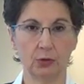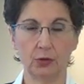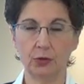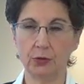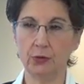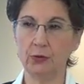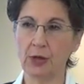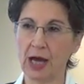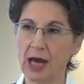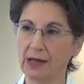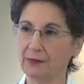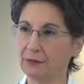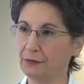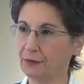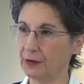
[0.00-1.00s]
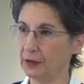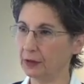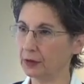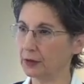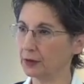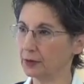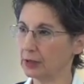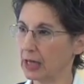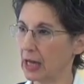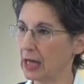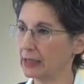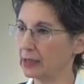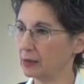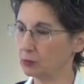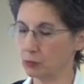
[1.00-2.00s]
do not fear,
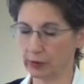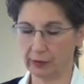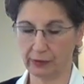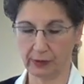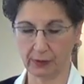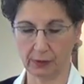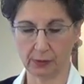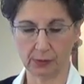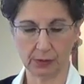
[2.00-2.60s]
I am with you.